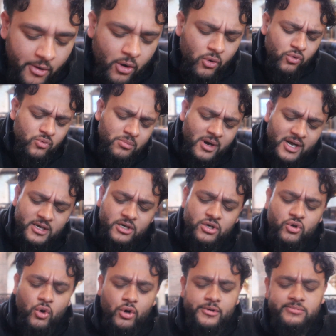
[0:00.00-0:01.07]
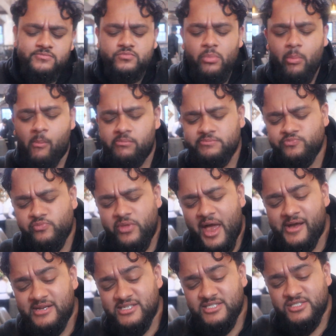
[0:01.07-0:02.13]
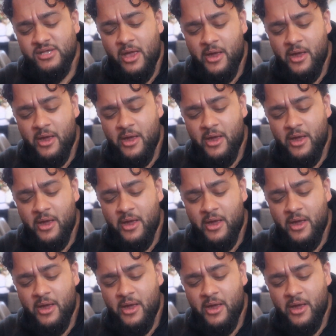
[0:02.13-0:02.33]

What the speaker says: Oh my god, that is